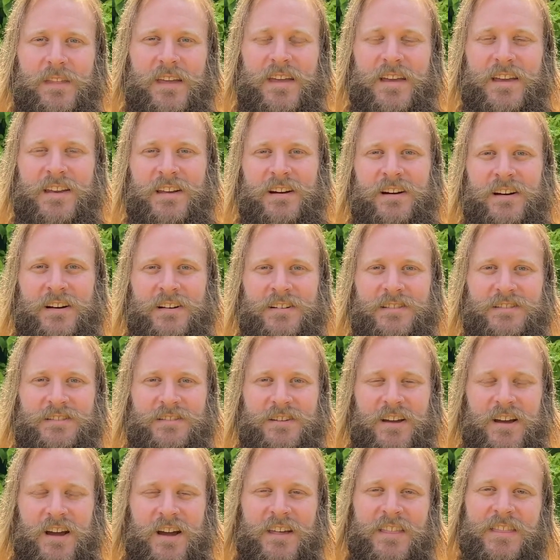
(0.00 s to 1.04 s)
in us?
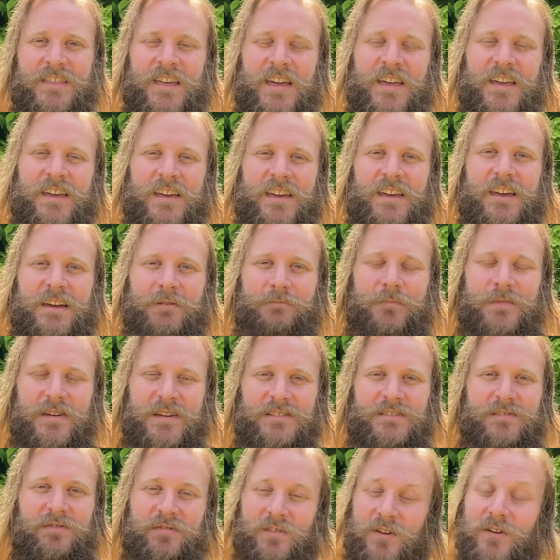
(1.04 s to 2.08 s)
I think it
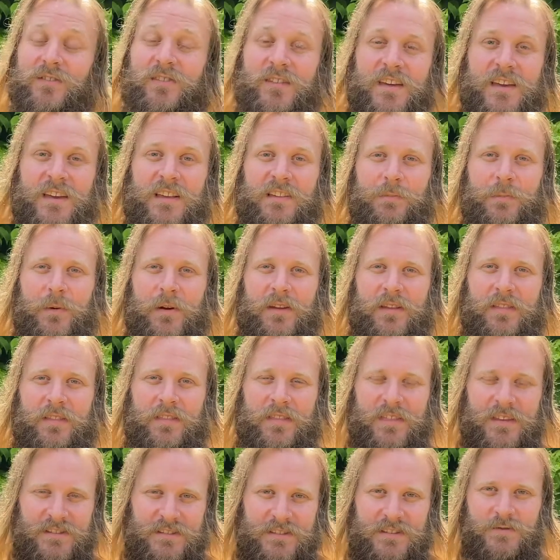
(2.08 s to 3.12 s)
means a few things, but
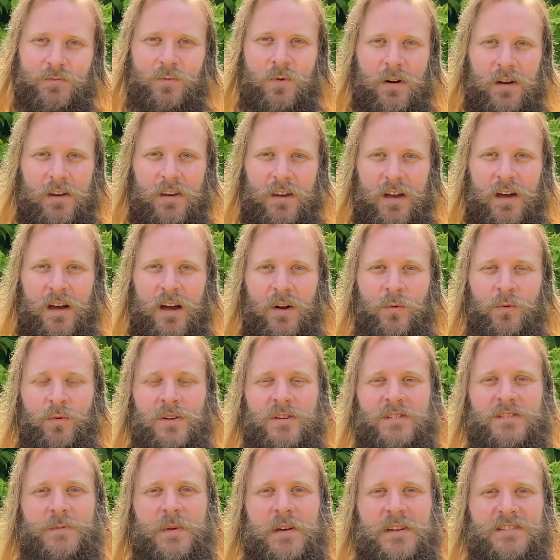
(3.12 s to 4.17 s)
this is what I
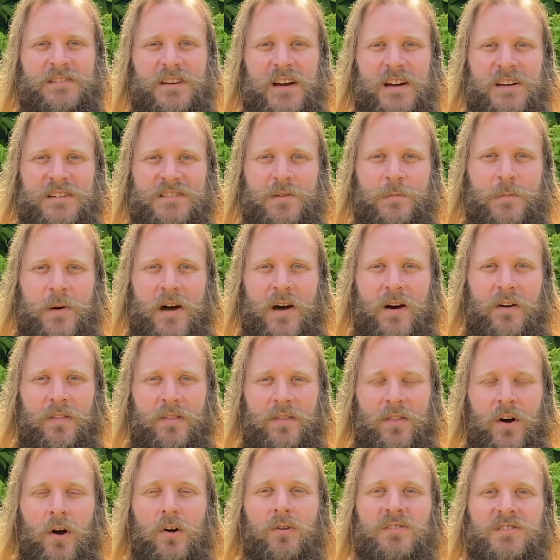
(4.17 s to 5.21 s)
want to speak to us
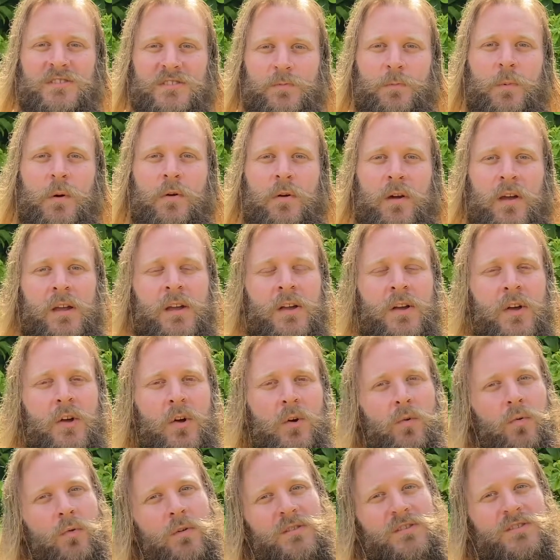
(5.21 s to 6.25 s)
about. The Holy Spirit
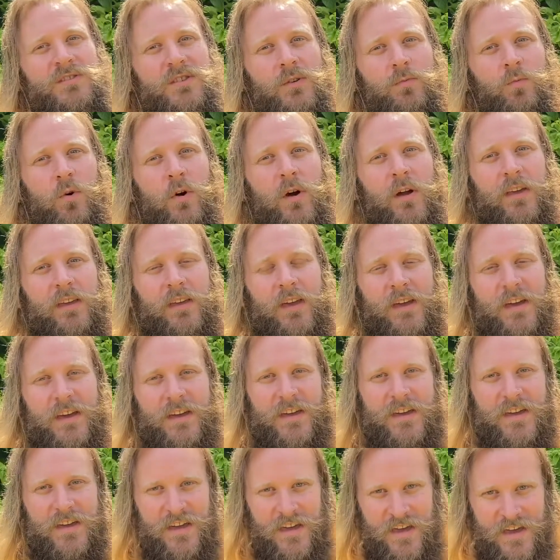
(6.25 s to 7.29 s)
wants to work
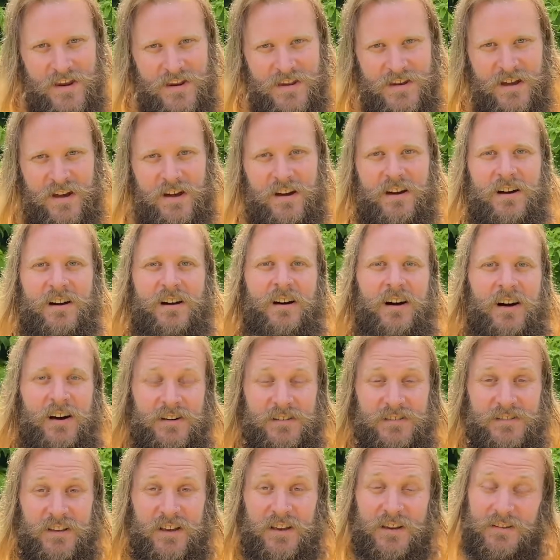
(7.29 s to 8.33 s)
in
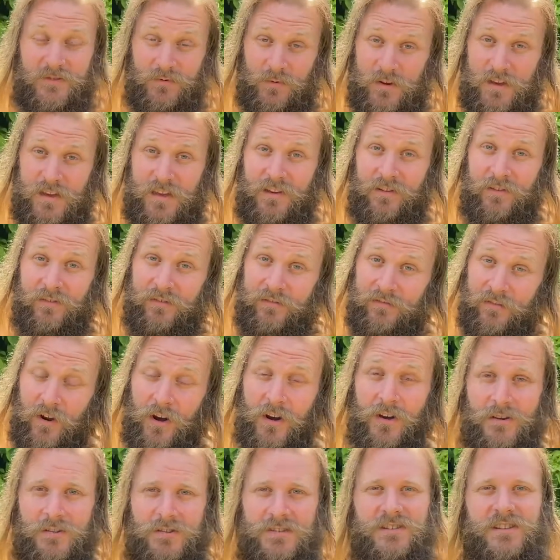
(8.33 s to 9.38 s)
us as we
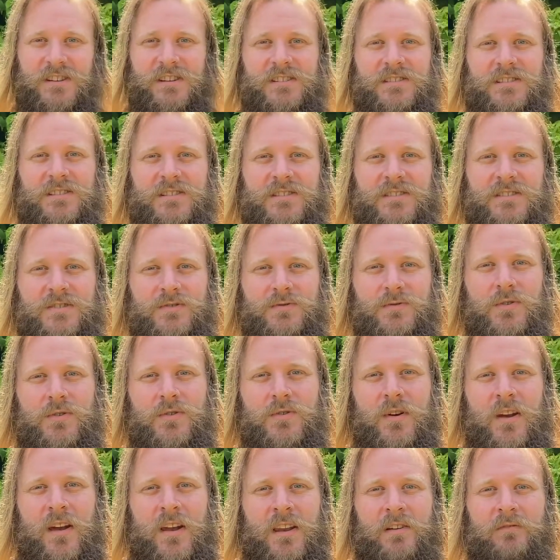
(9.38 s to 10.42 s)
follow Jesus
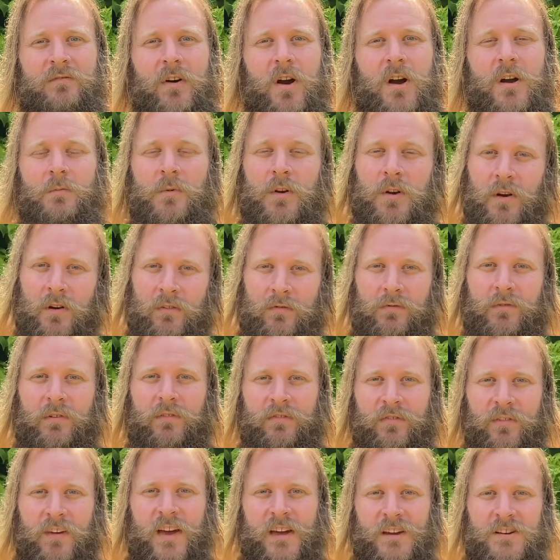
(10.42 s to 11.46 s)
through an environment of
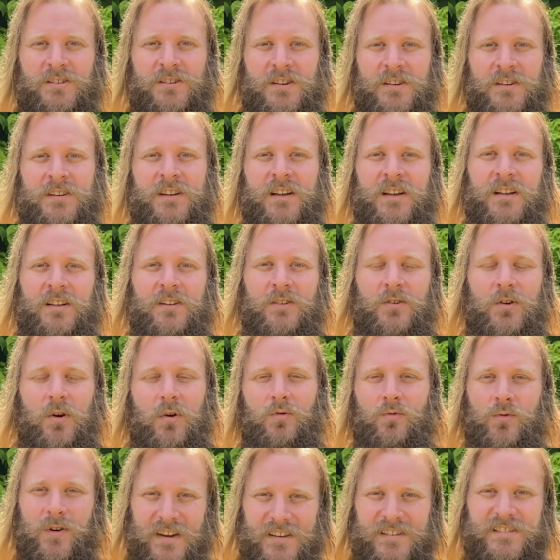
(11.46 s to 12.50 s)
reflection,
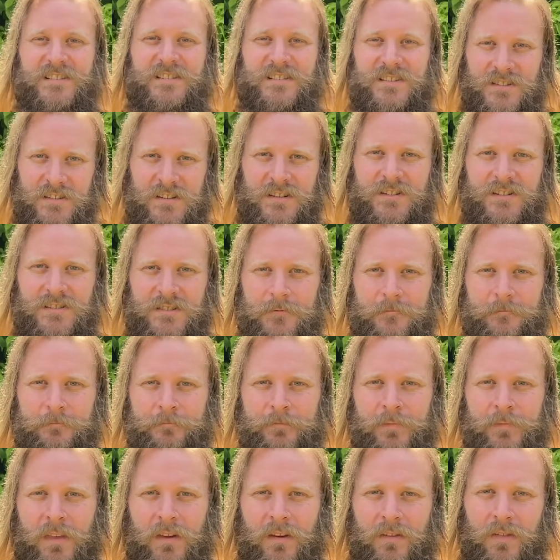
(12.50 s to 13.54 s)
not restlessness.
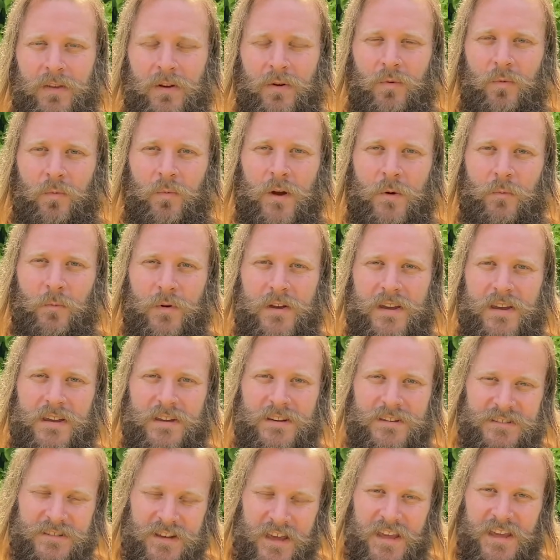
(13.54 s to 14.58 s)
That when we
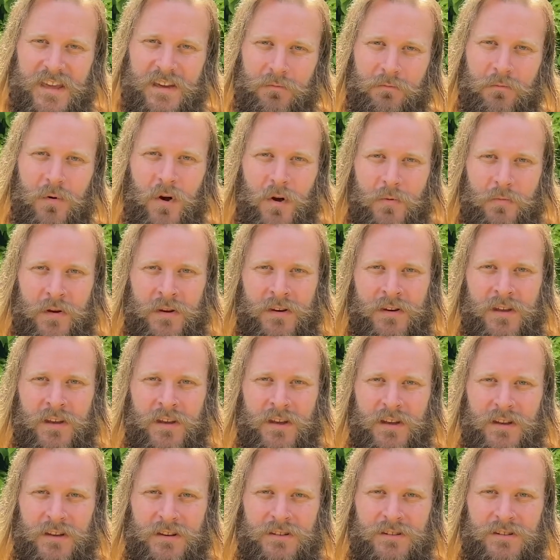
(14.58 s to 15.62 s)
take a moment
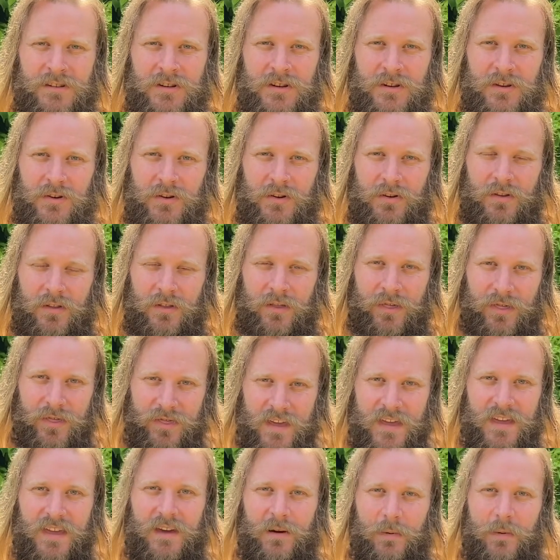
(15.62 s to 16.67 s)
to
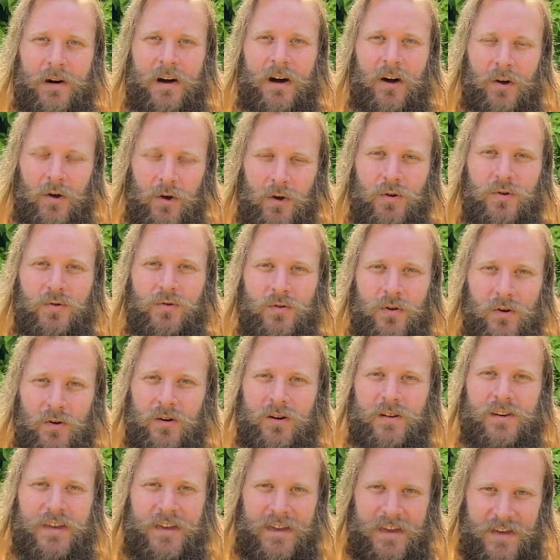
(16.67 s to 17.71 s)
think about who
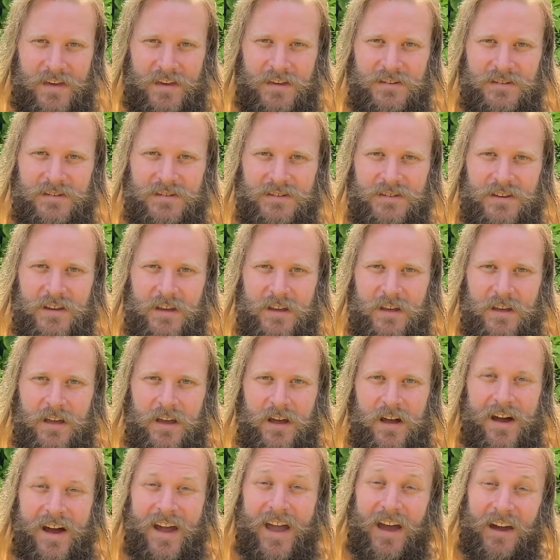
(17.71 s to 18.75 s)
God is,
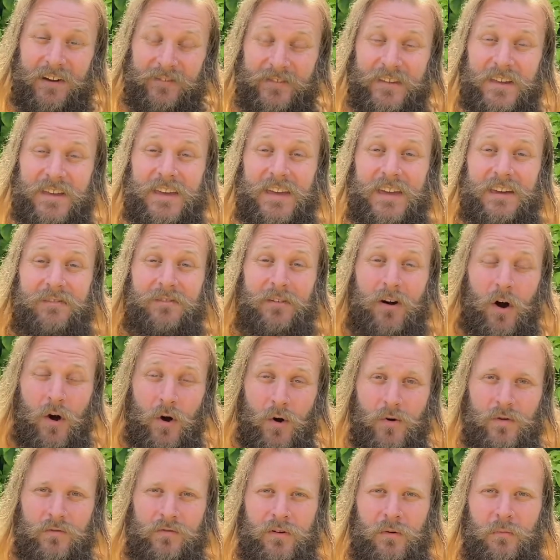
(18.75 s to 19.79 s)
I have to give
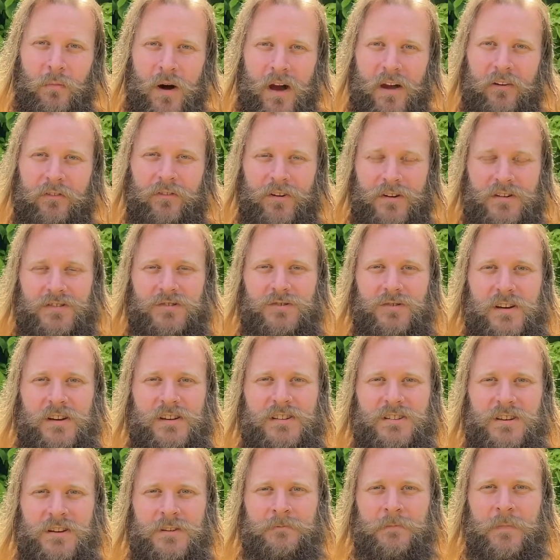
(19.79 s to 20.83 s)
over my
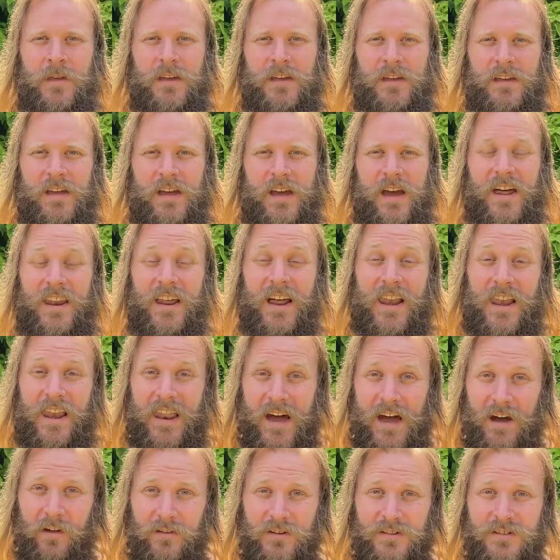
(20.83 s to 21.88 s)
frustration and
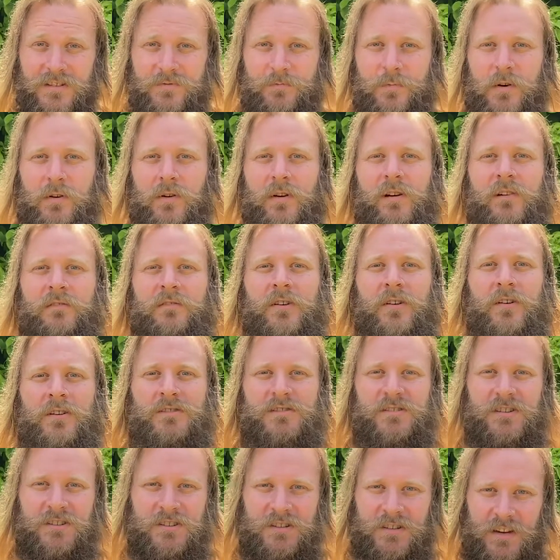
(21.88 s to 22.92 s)
allow the Spirit of
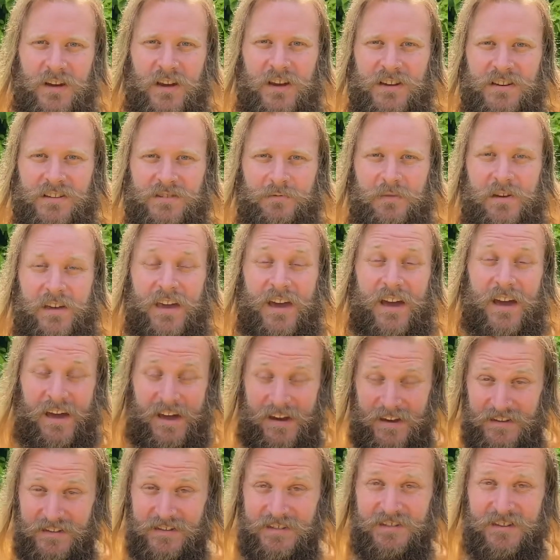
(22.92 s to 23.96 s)
God to change me,
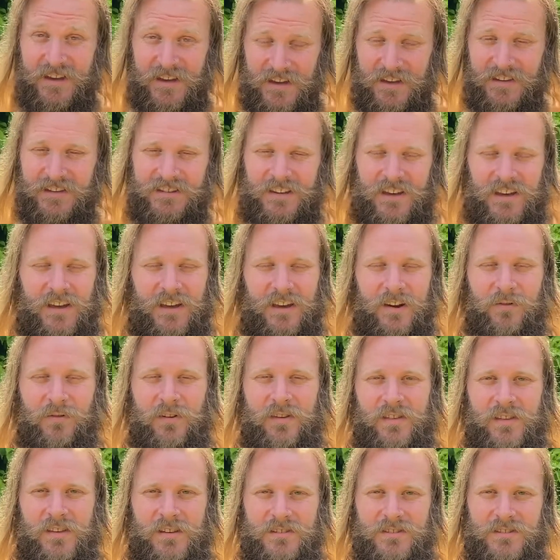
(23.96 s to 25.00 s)
as Second
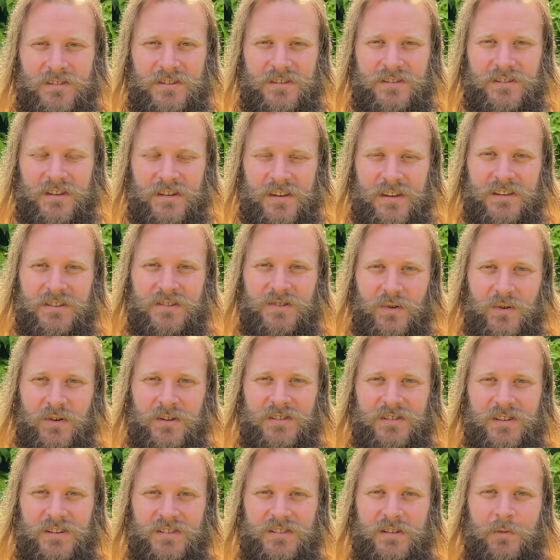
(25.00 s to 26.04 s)
Corinthians is, is
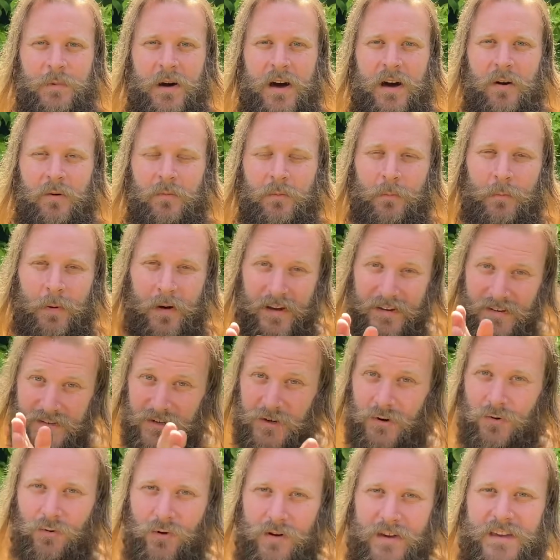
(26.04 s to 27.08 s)
talking to us about, by
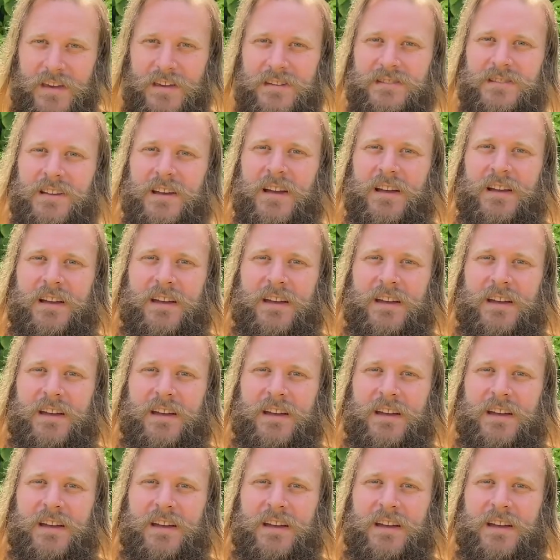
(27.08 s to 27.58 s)
degrees,